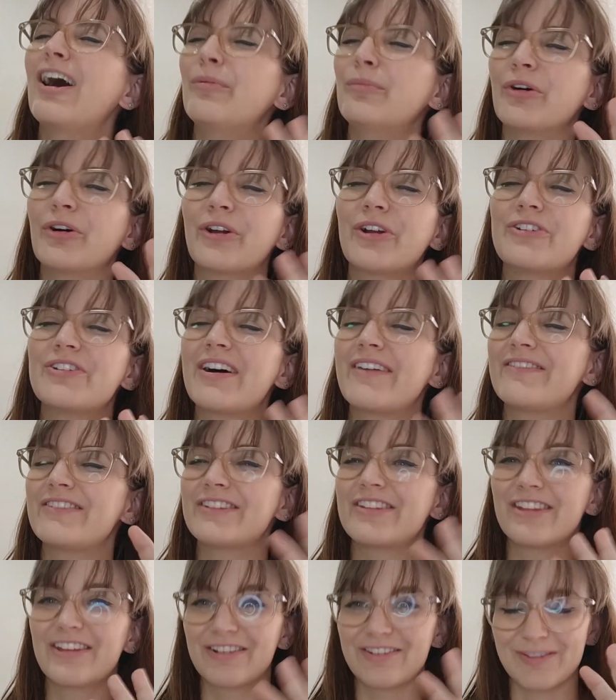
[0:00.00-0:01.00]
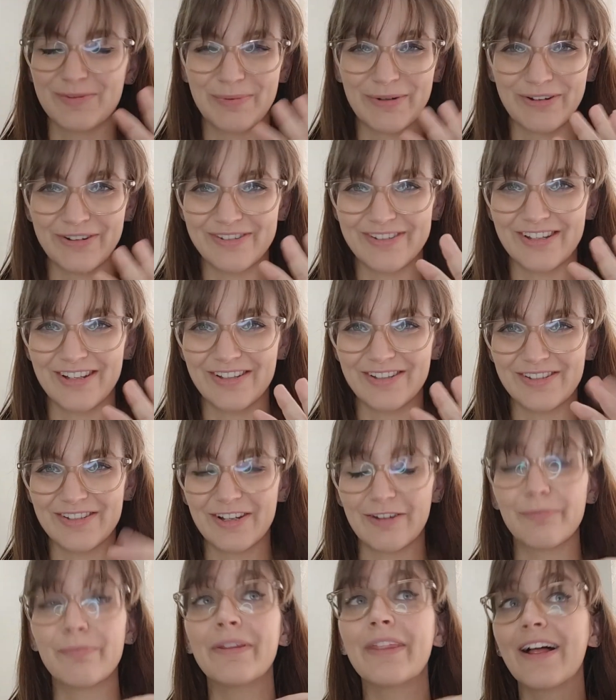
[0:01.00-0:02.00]
I'm not going to dive into the conspiracy and
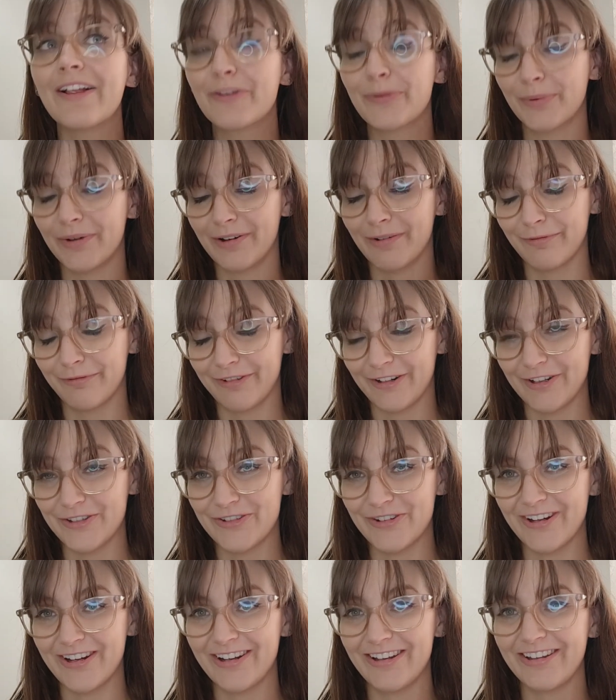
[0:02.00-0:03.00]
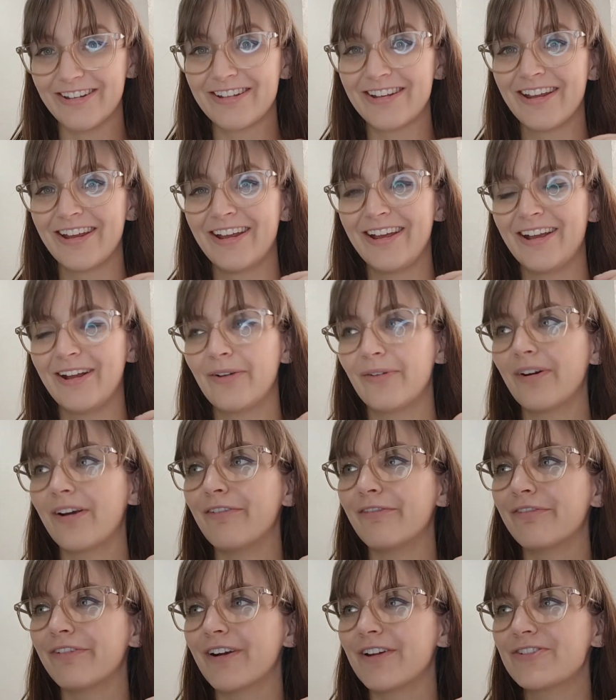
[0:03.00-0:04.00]
stuff, but that's where I'm frustrated.
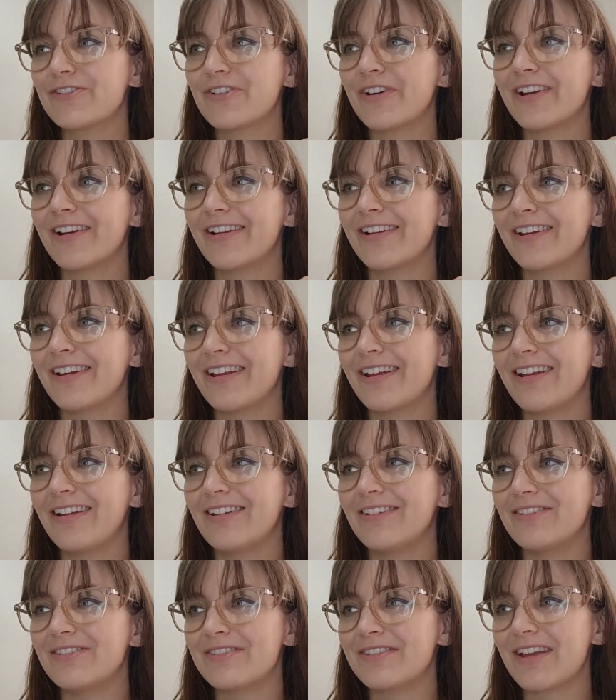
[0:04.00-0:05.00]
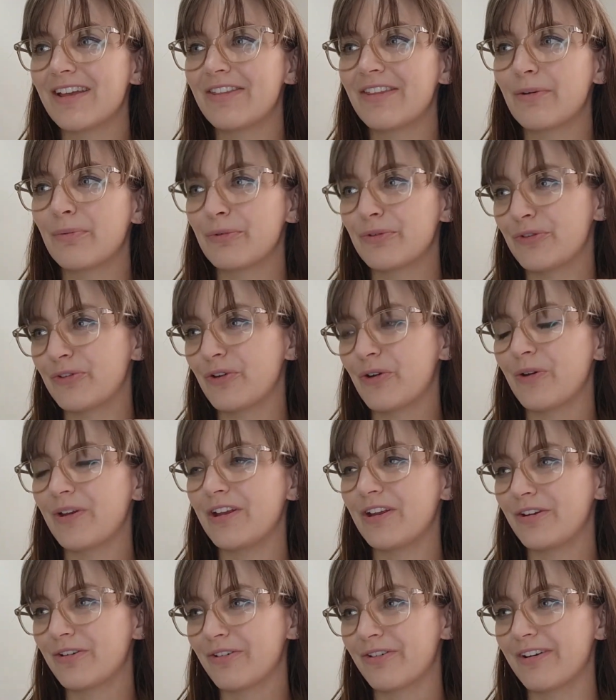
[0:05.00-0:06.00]
Where I'm frustrated is that there was no
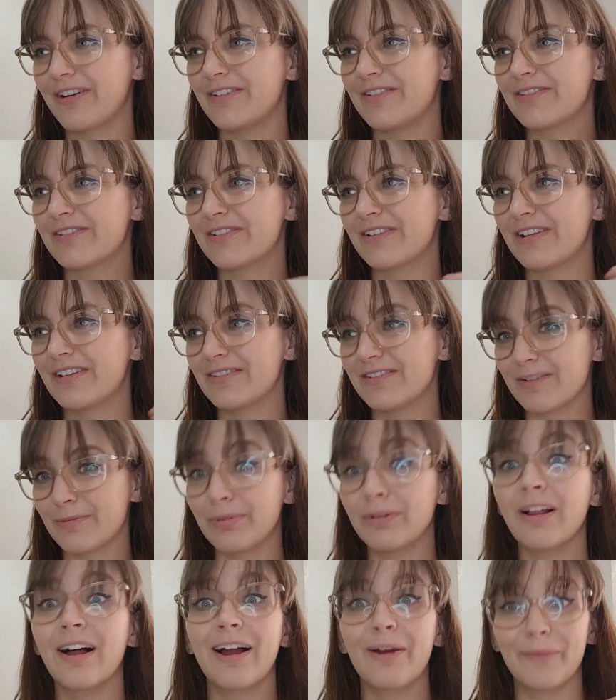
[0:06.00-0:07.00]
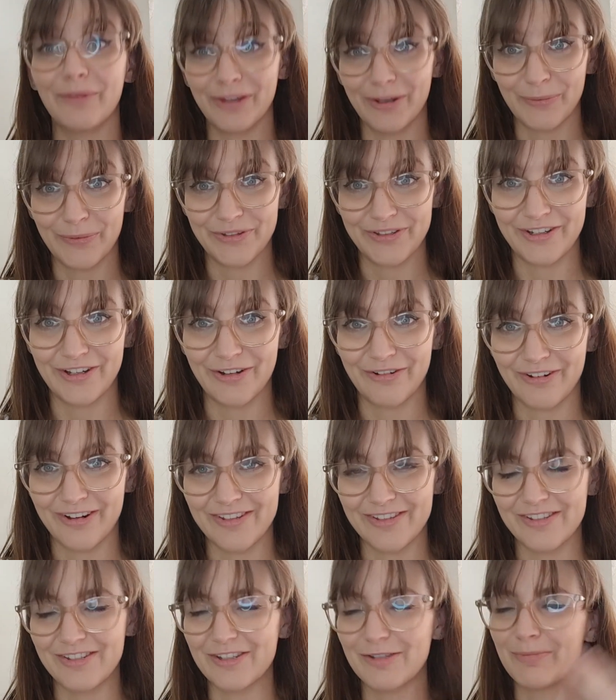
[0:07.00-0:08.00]
increase in supply when there was an
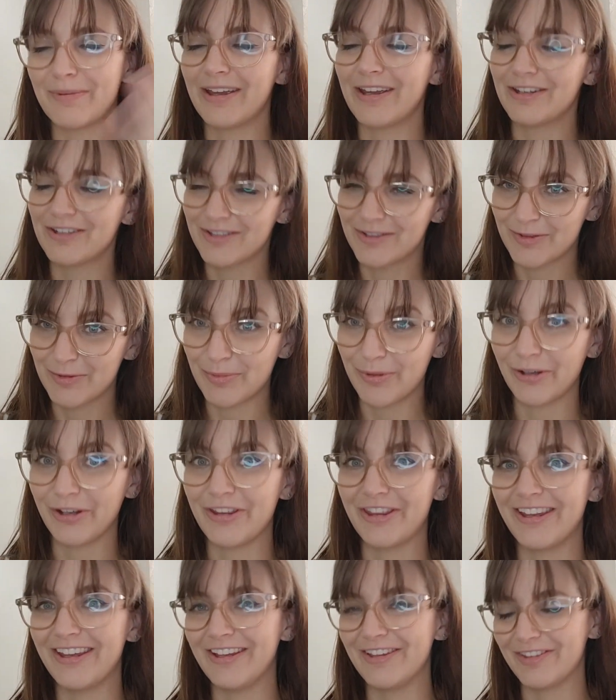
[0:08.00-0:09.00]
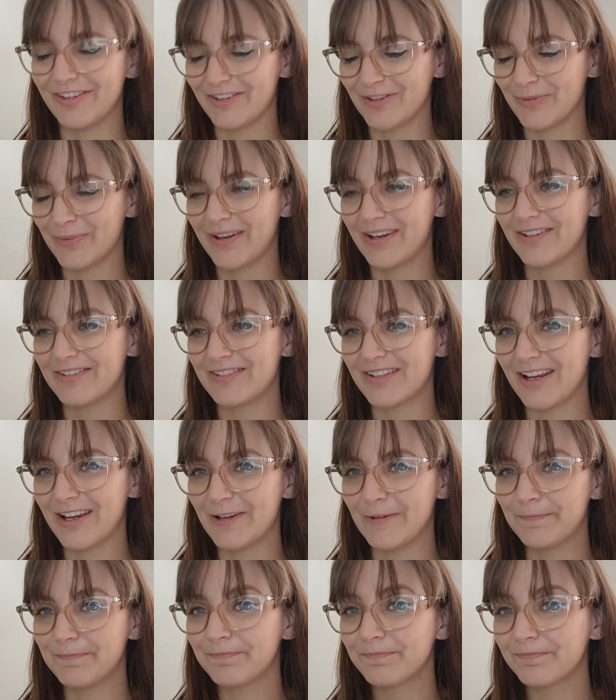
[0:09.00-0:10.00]
increase in demand. It's probably the easiest way to
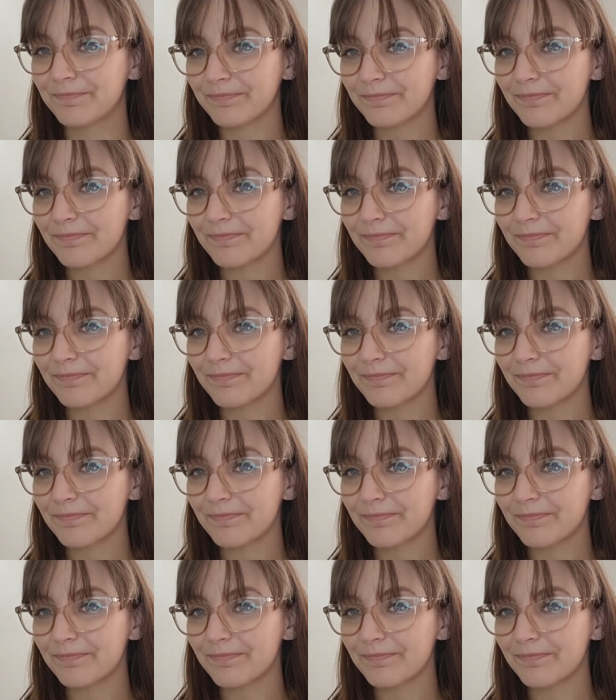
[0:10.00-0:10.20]
say it.